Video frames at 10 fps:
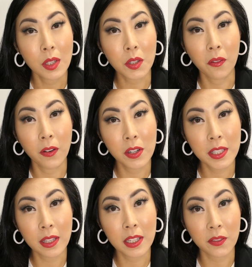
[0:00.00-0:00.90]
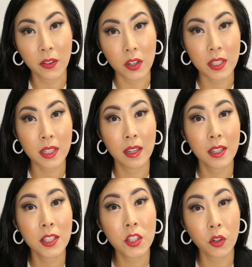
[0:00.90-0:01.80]
So first things first,
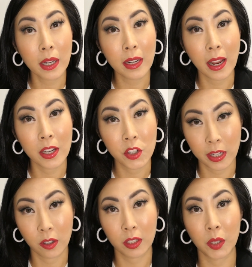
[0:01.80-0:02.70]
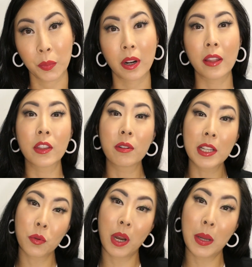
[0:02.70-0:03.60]
straight edge nail clipper. And the
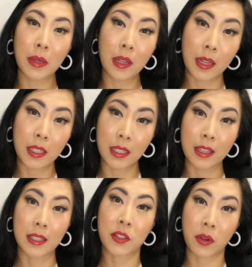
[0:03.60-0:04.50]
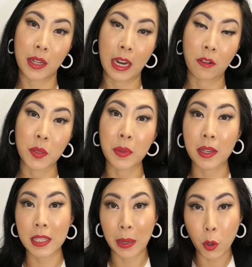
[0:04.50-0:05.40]
reason why I need this right now is
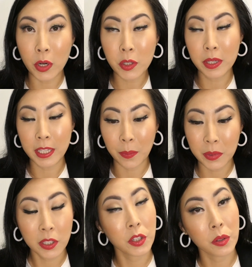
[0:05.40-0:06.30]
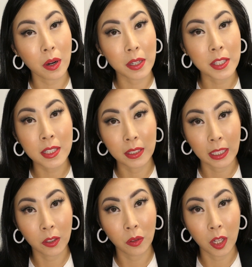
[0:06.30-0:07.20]
because I'm going to attempt to do a
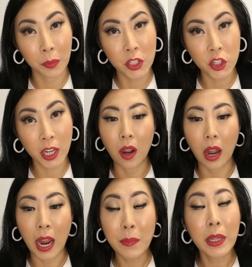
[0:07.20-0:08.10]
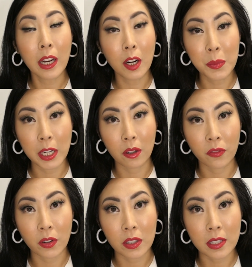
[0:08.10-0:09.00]
stiletto almond shape. I'm gonna cut them down
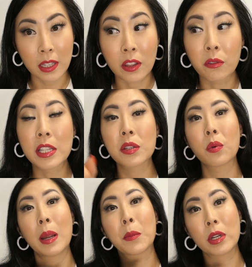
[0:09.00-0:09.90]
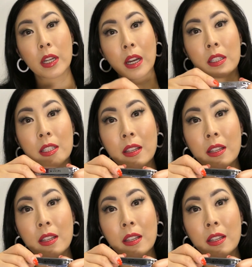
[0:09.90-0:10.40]
first. And the reason why I'm going to cut